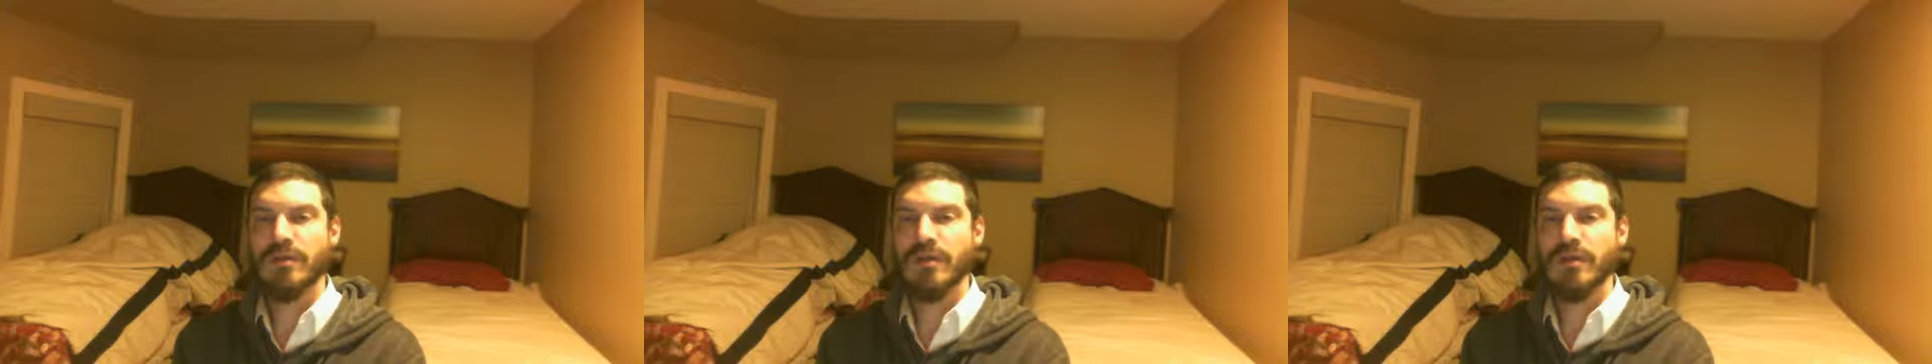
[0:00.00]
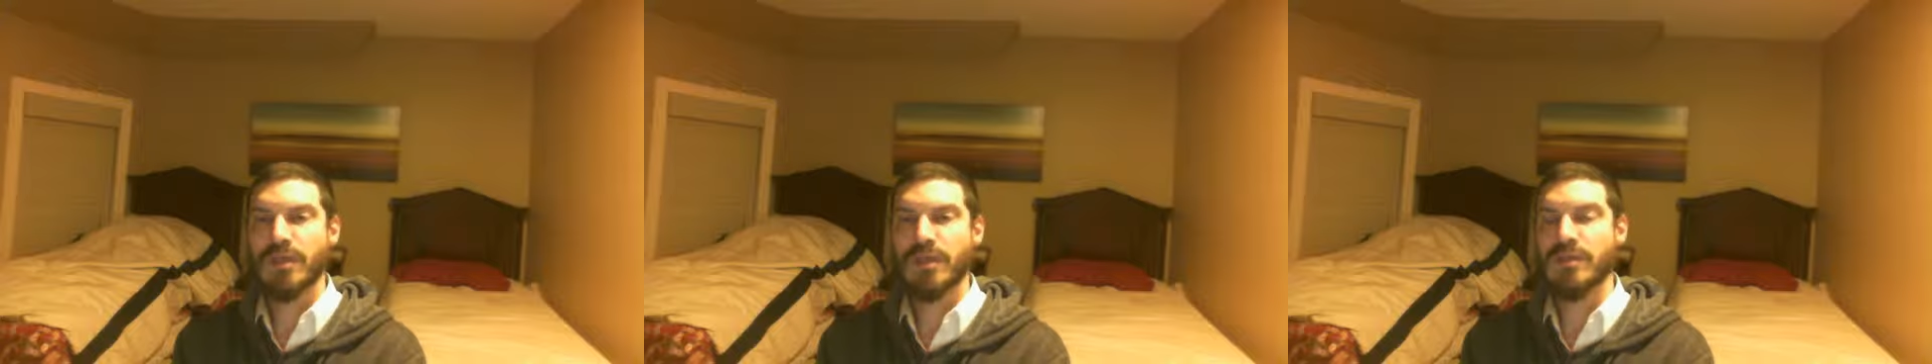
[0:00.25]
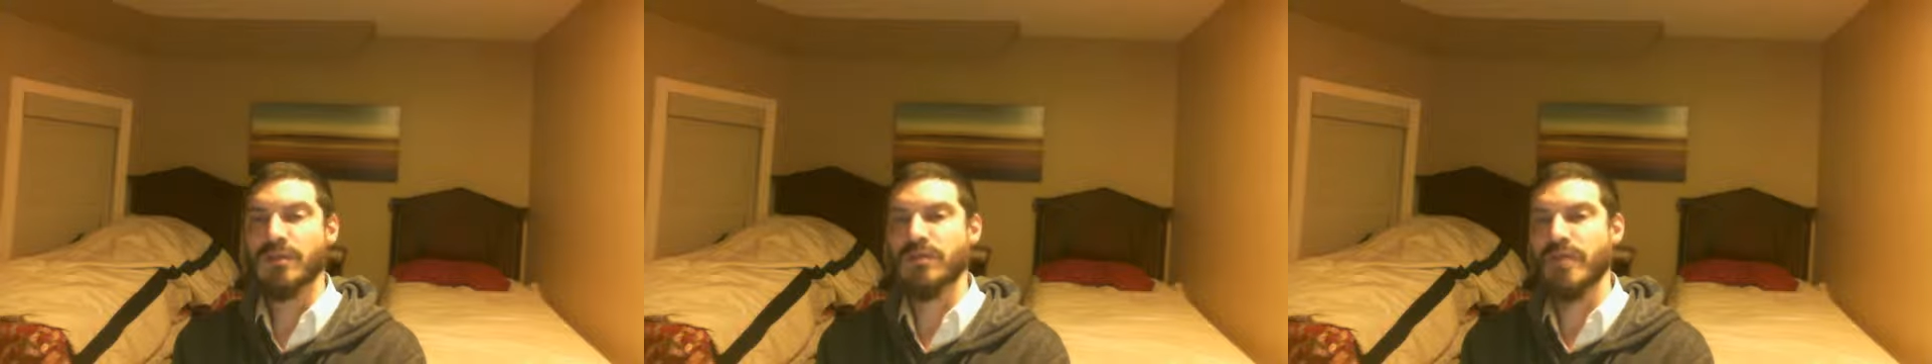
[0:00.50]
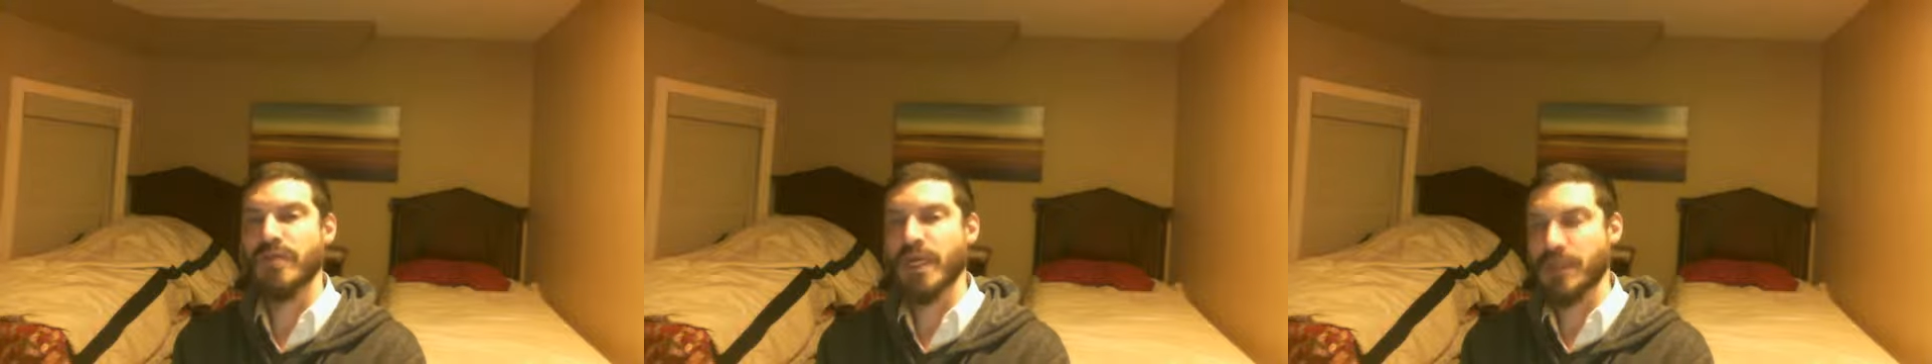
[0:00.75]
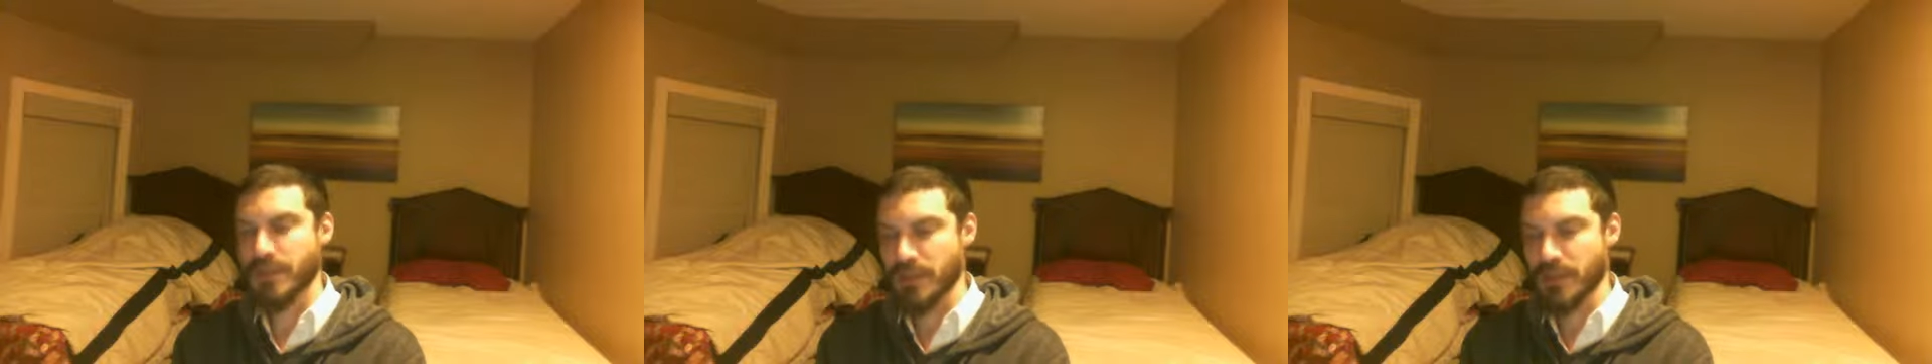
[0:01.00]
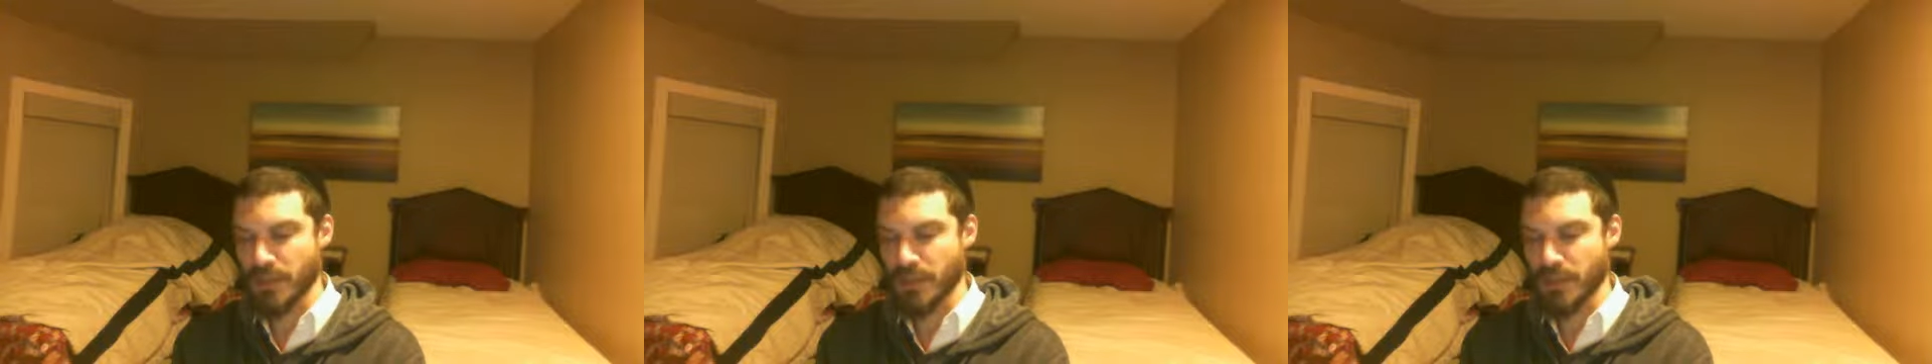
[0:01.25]
Let's assume x is a
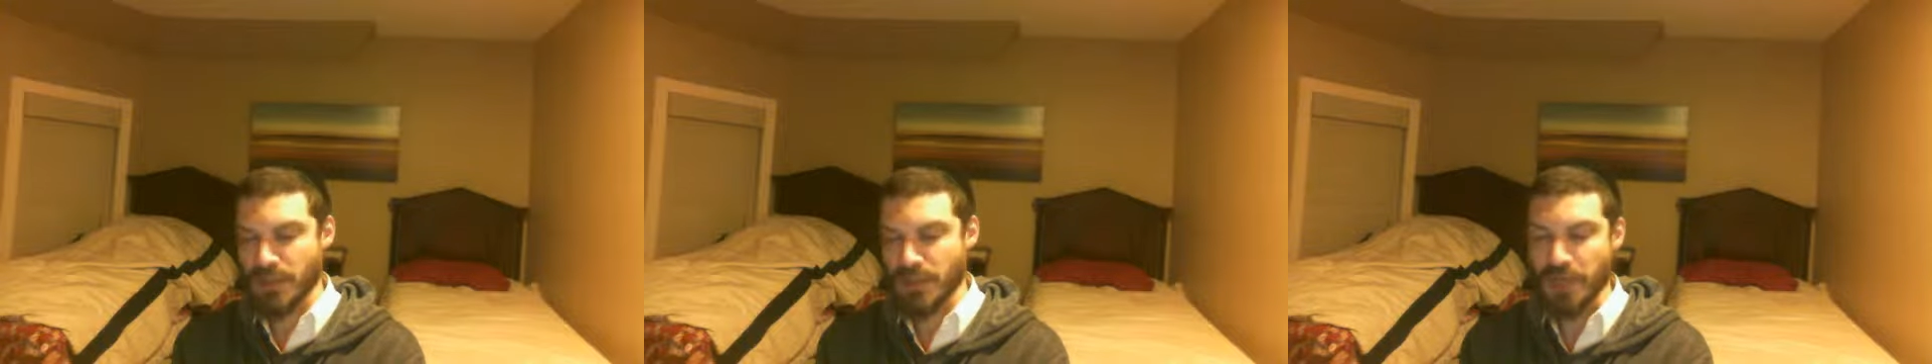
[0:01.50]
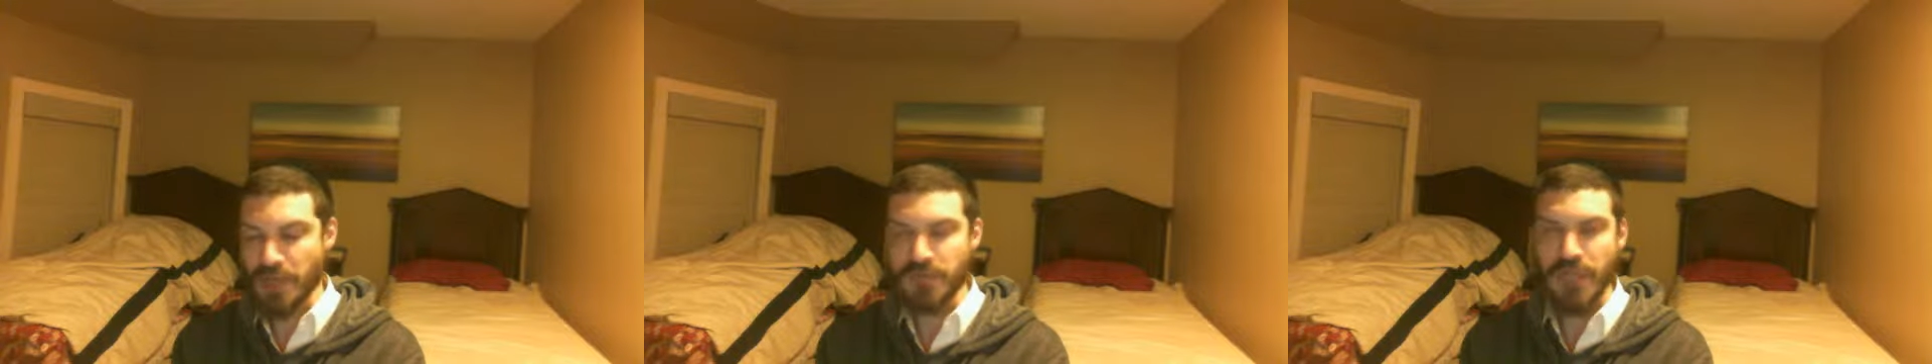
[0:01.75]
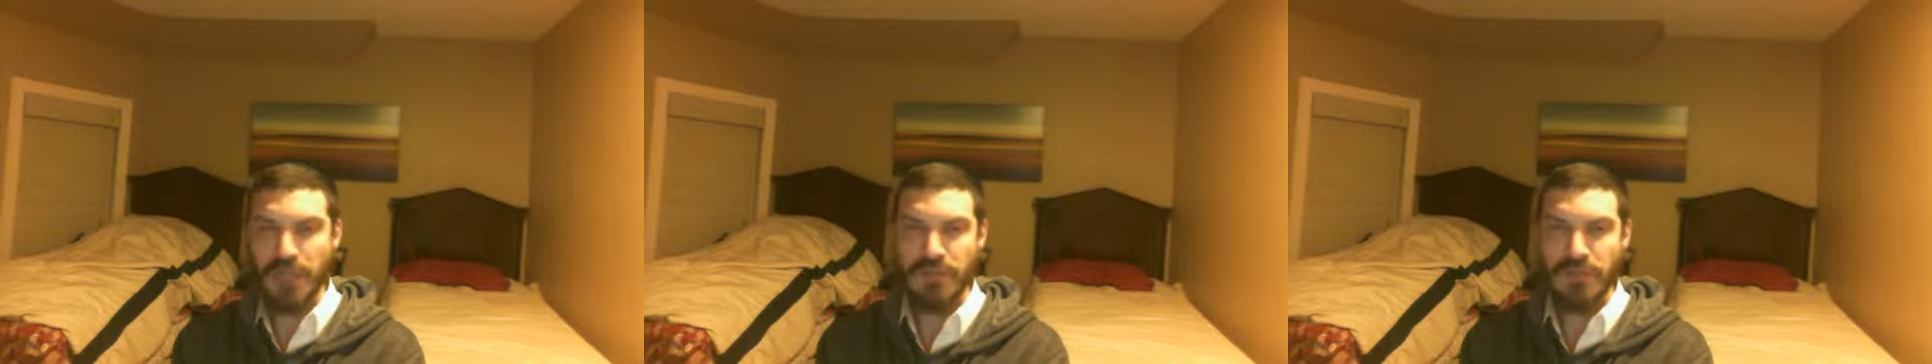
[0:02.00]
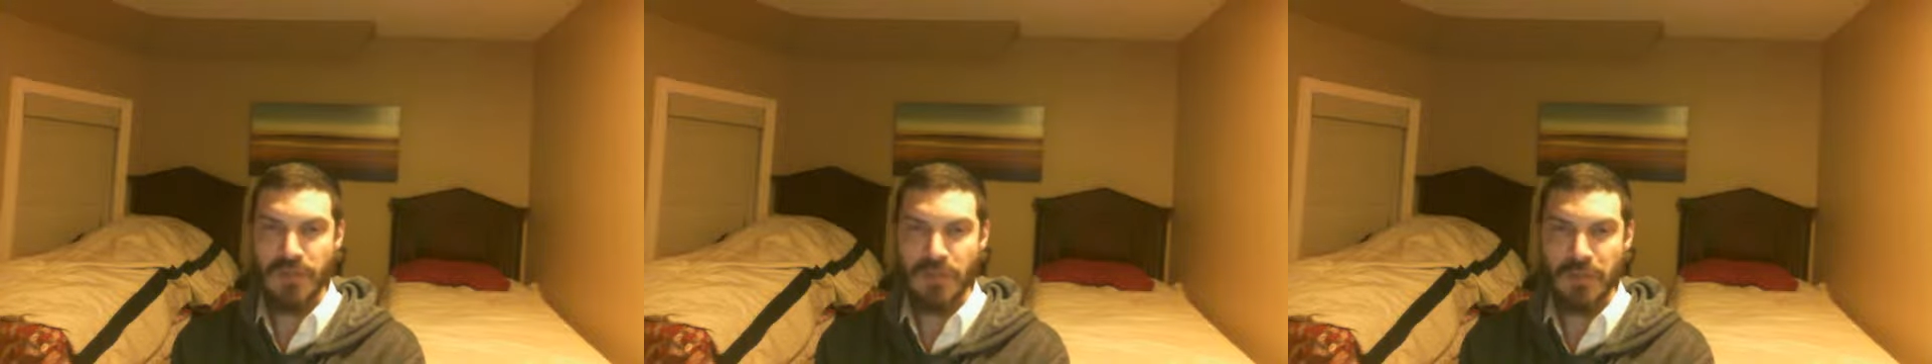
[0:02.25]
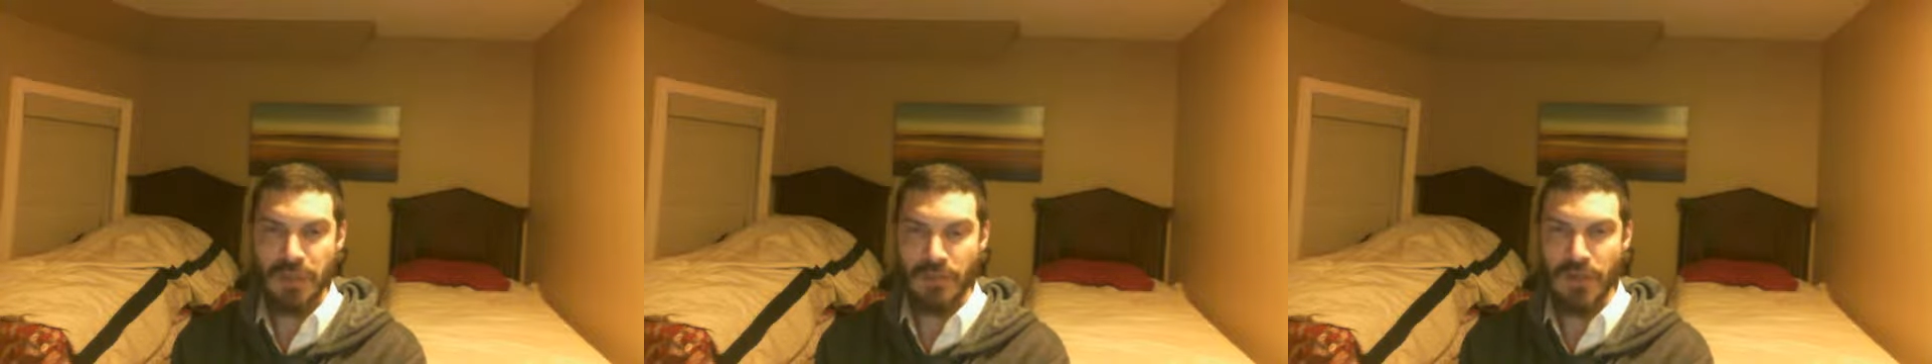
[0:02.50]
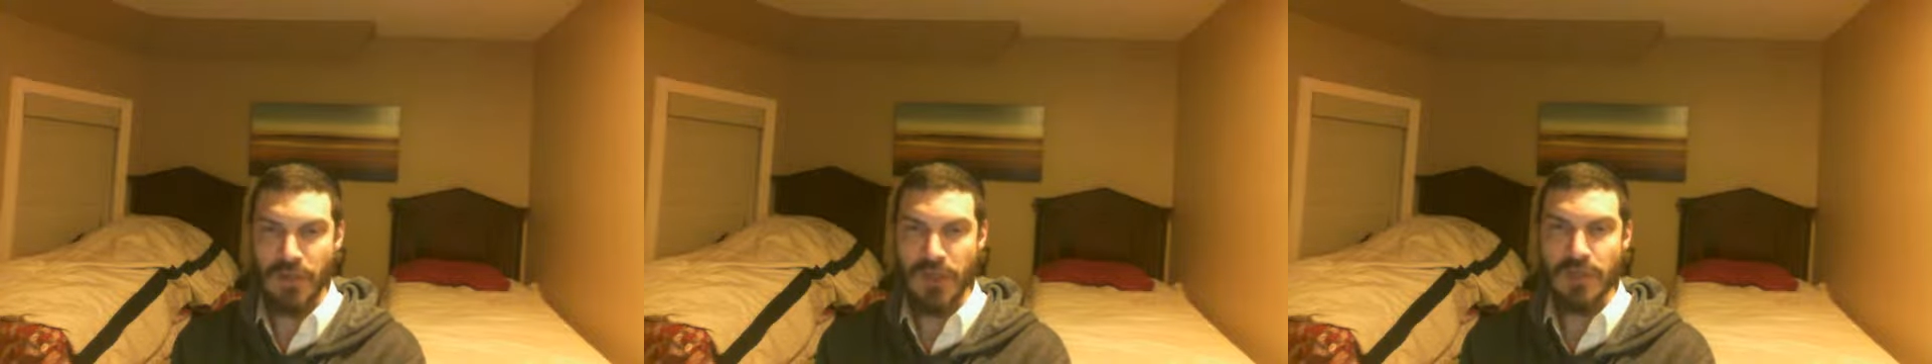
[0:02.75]
certain lifetime of something and
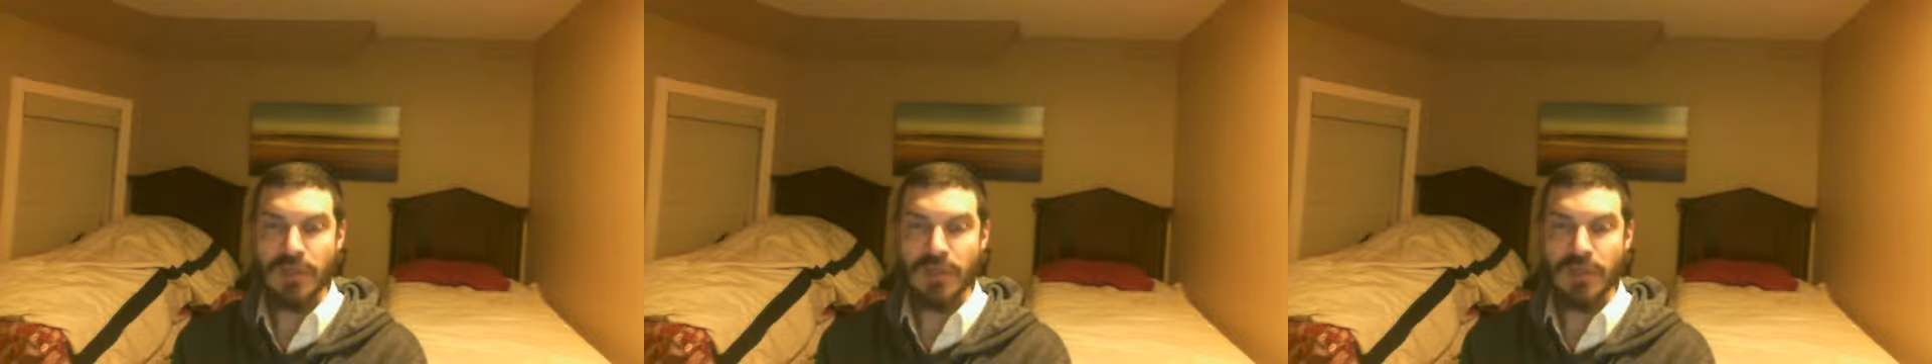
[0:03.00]
y.